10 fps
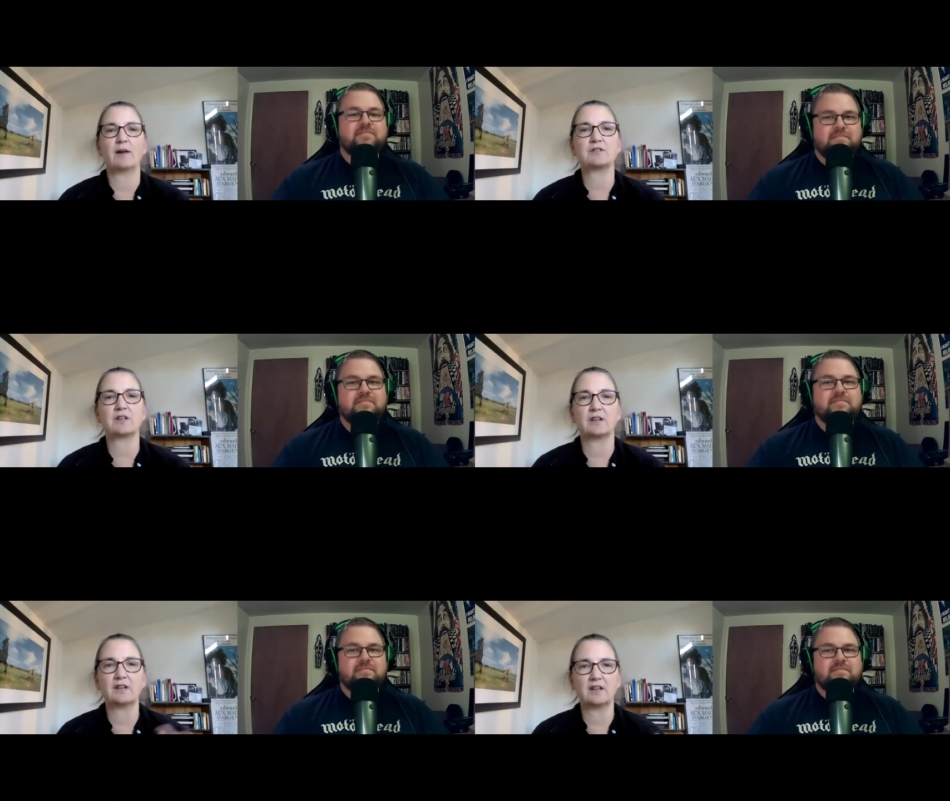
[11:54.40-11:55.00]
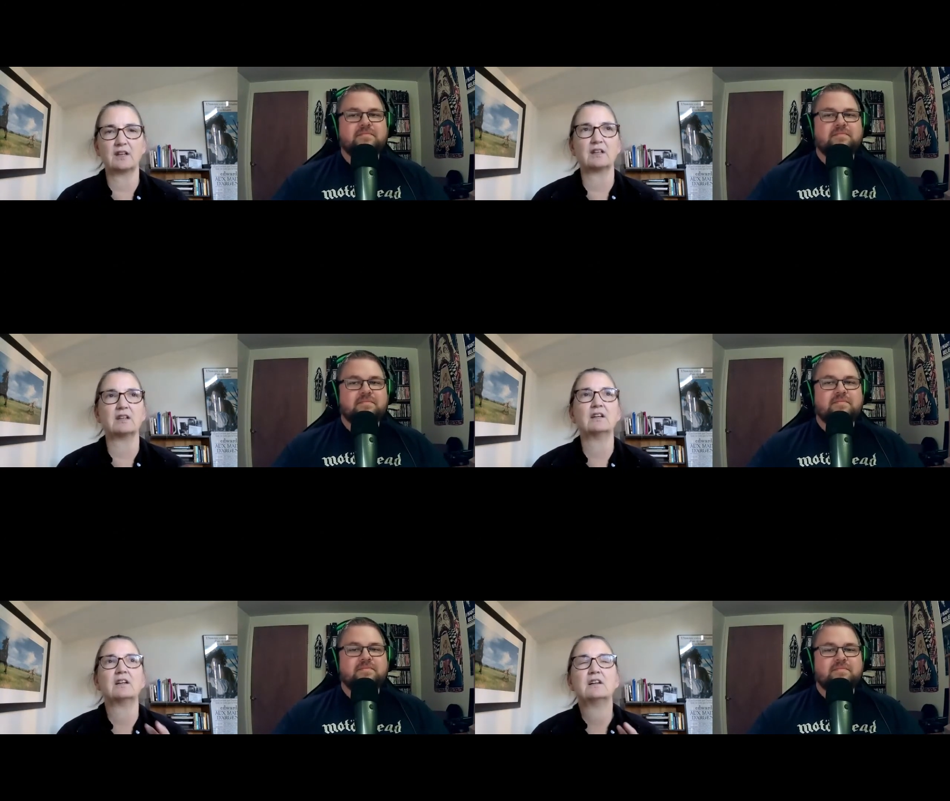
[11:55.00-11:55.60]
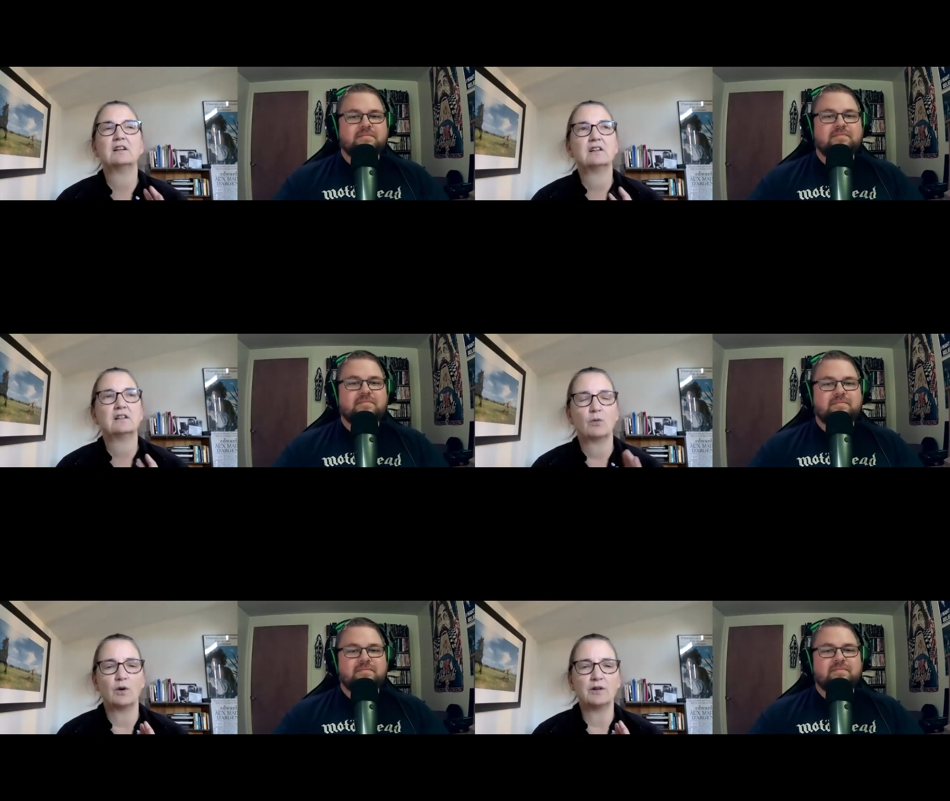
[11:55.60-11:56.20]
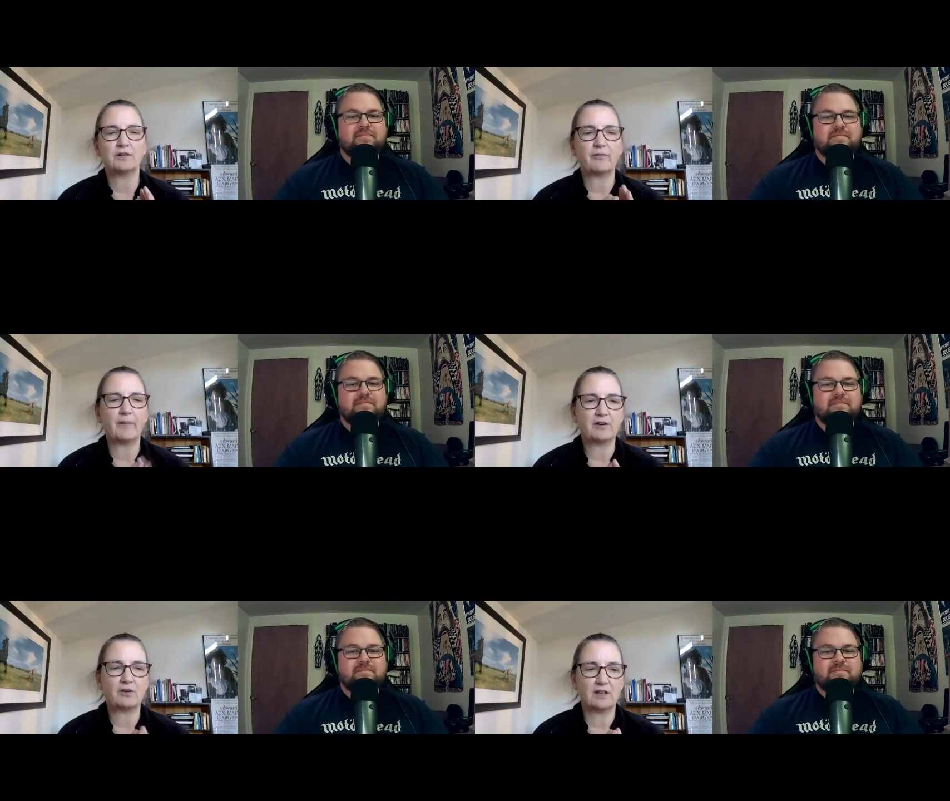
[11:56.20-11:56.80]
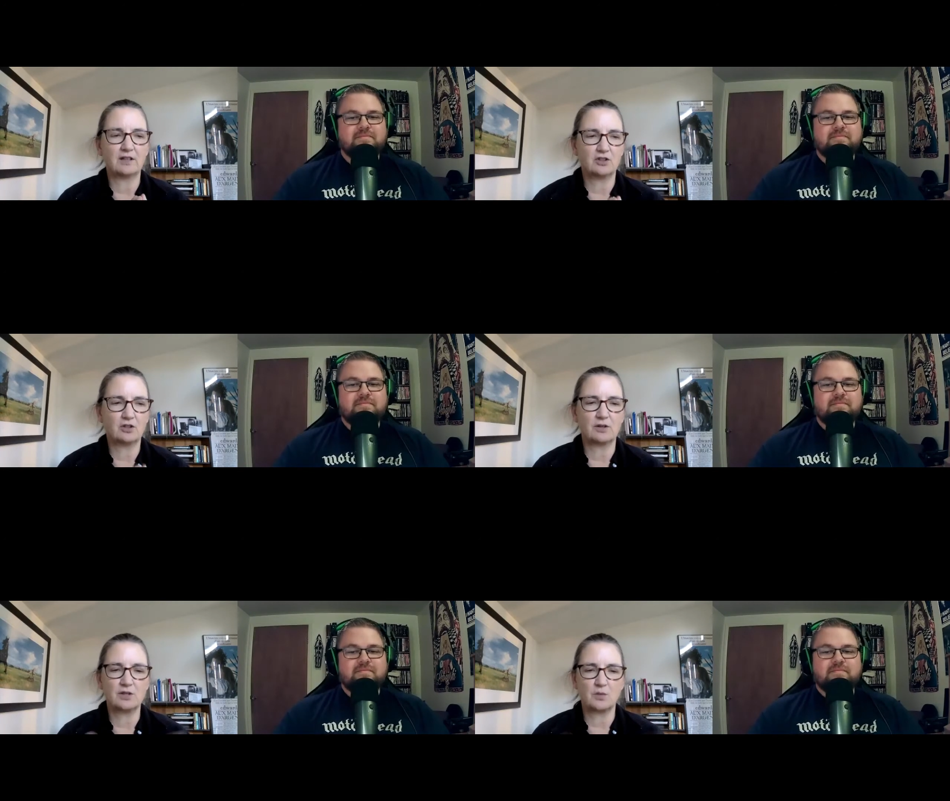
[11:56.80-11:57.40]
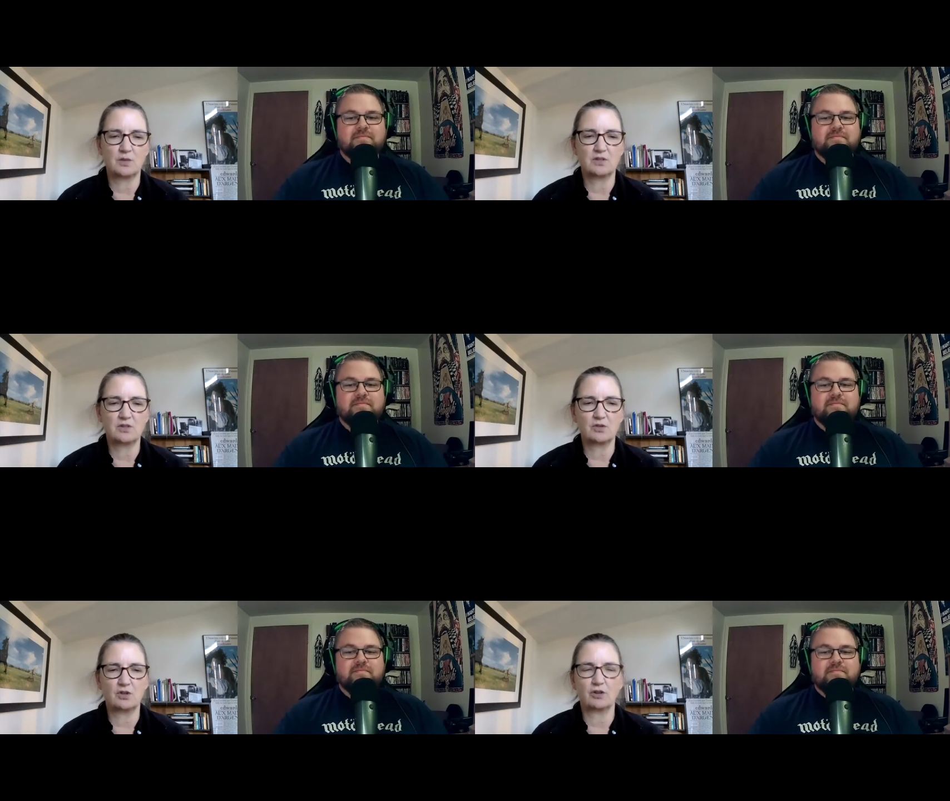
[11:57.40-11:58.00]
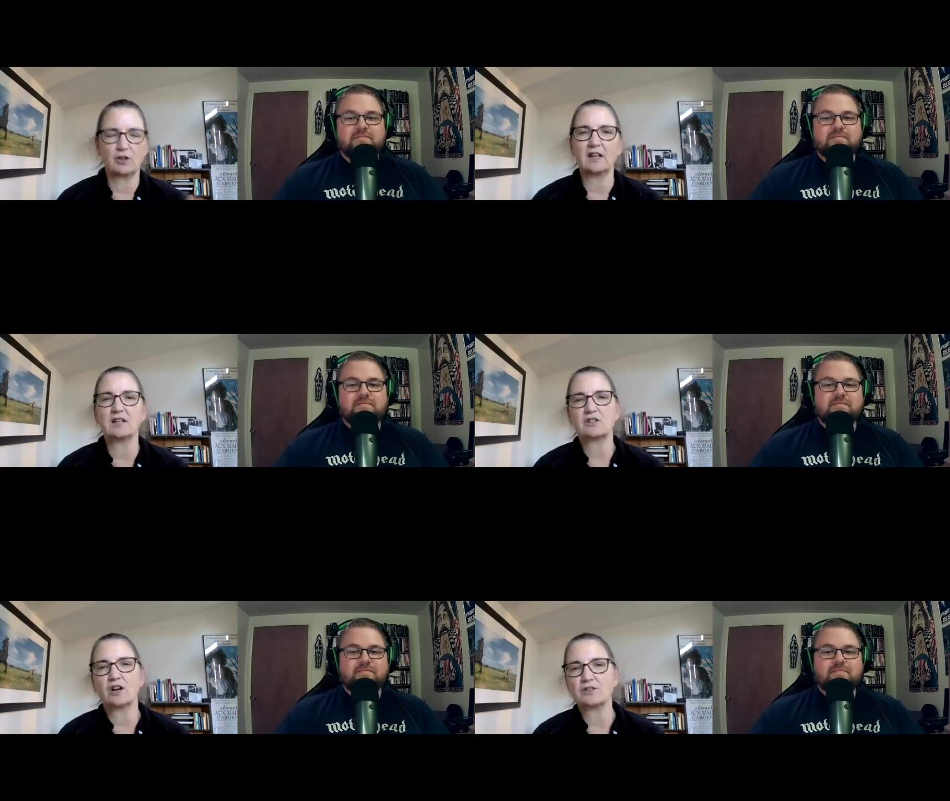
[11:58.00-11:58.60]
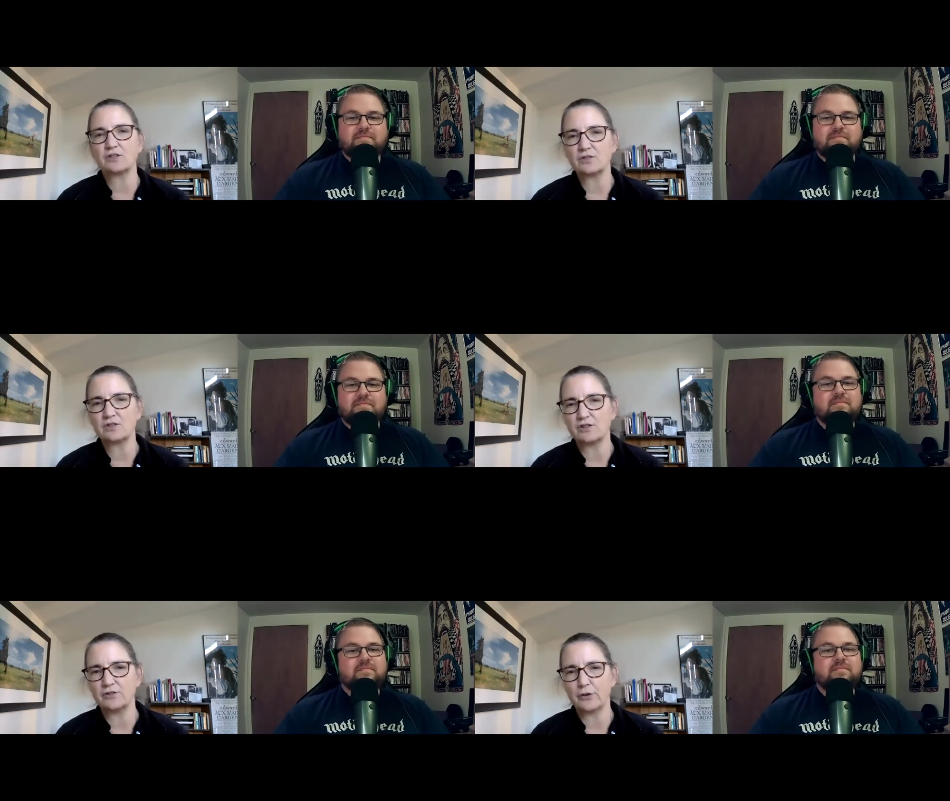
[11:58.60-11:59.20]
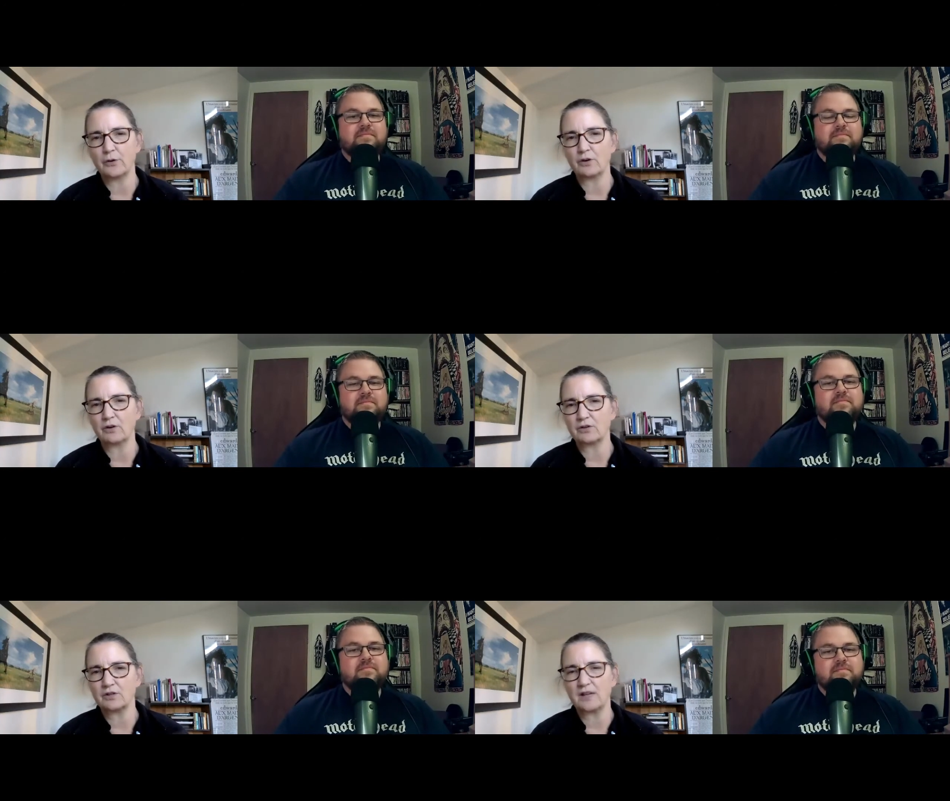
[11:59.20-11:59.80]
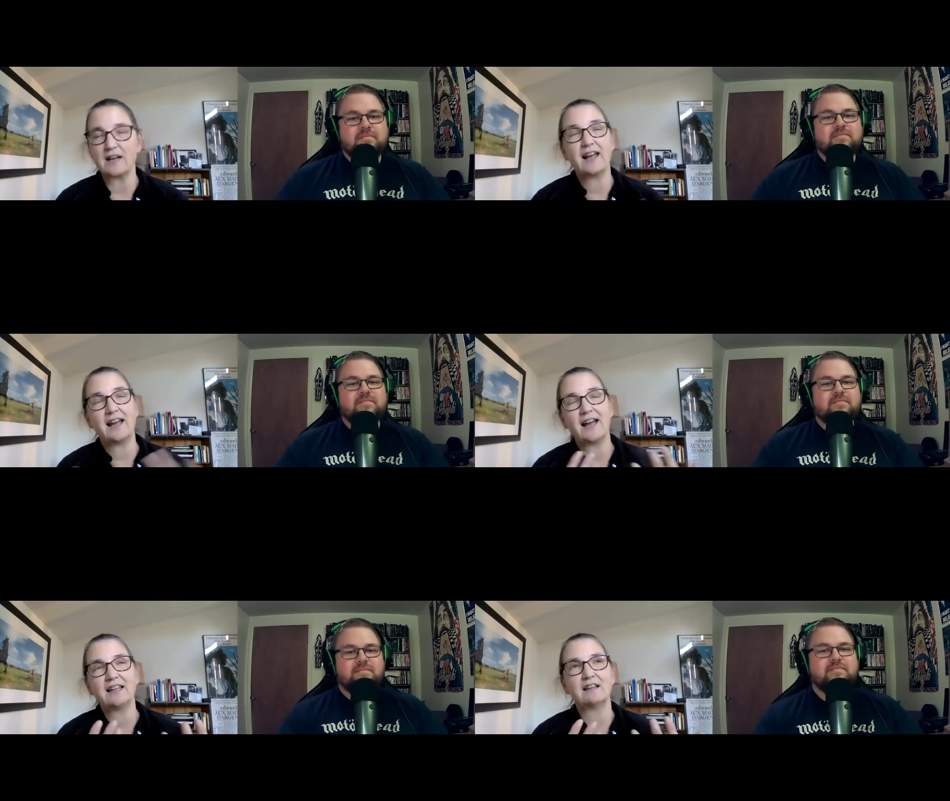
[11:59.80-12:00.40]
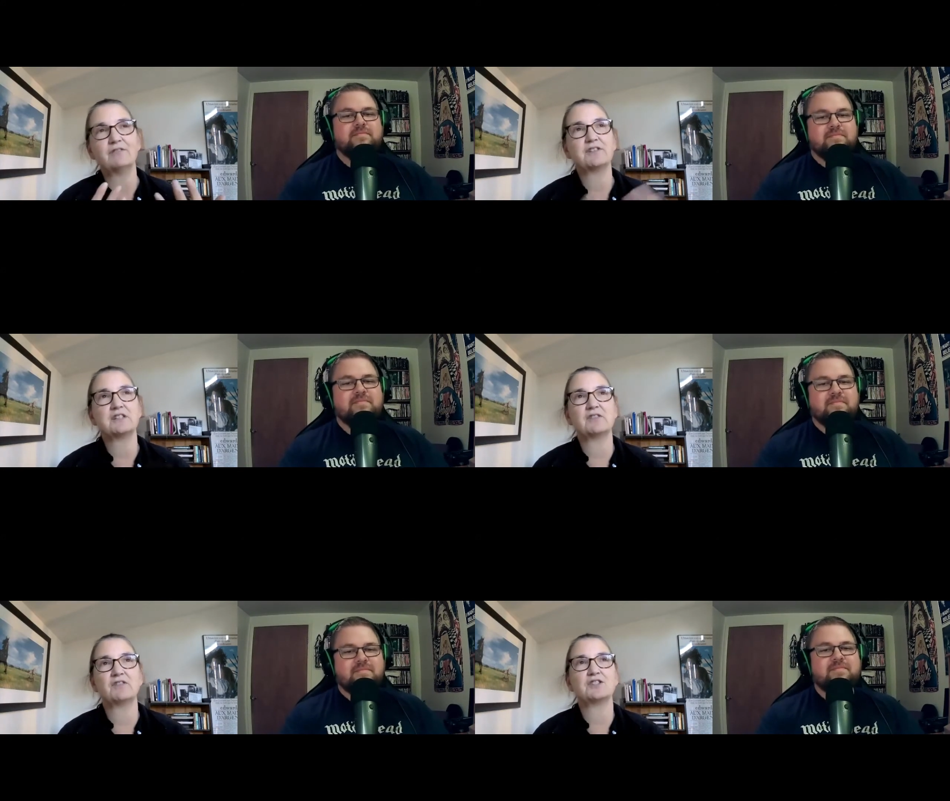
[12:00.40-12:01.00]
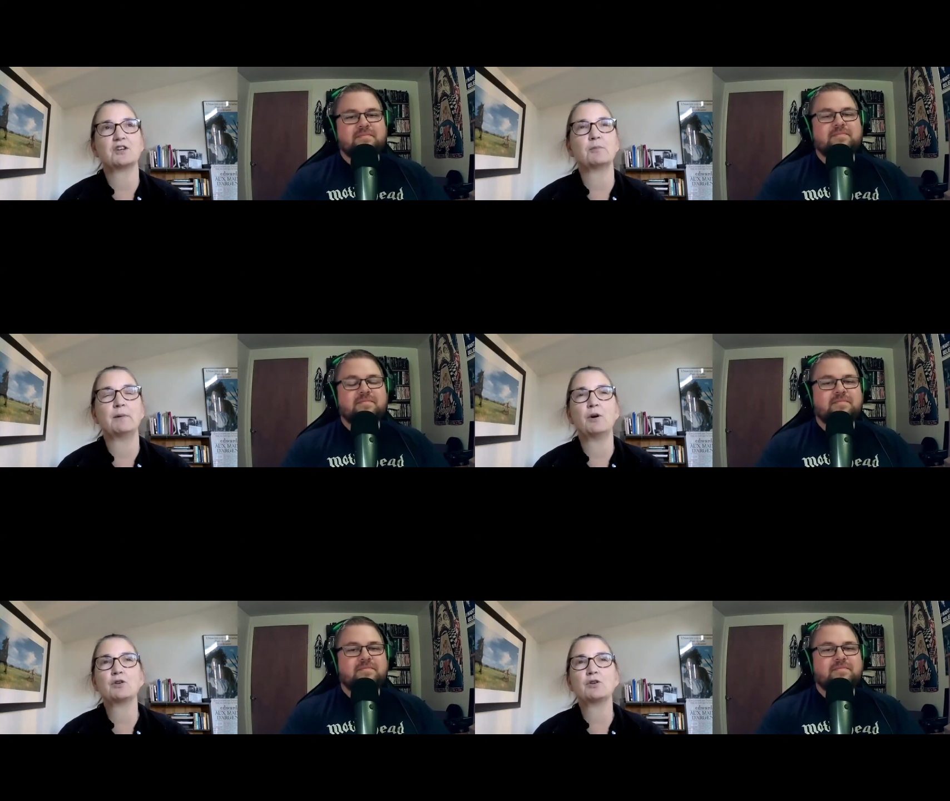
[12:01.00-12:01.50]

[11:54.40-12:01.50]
Speaker 1: mm-hmm. I was a mm-hmm. kid, one of my great joys was looking at his cartoons in the New Yorkers. And I, I loved the TV show, but